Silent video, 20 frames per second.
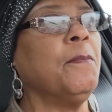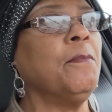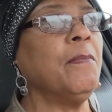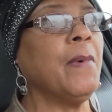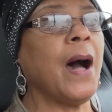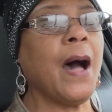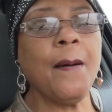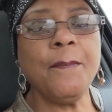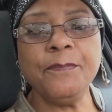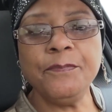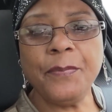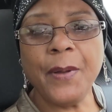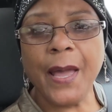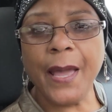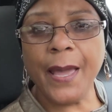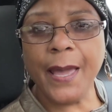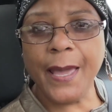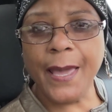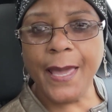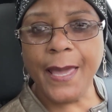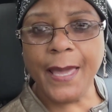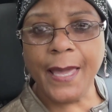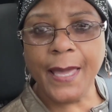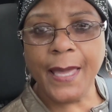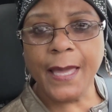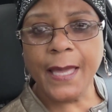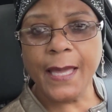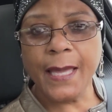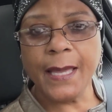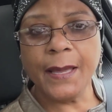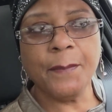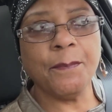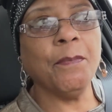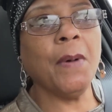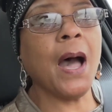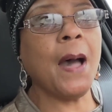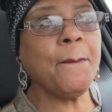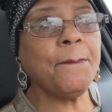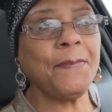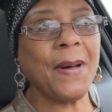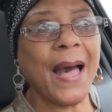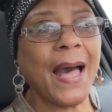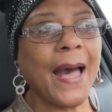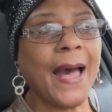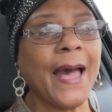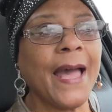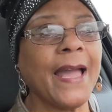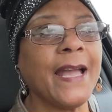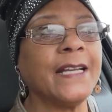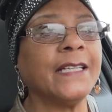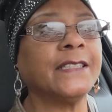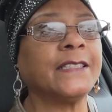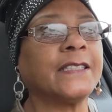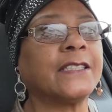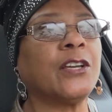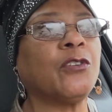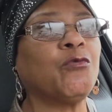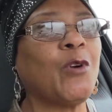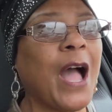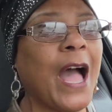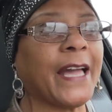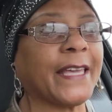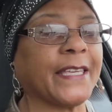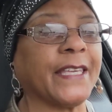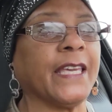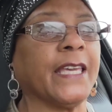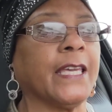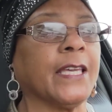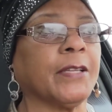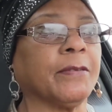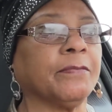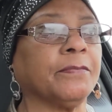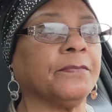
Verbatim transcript: Mumbi, Mumbi Seraki,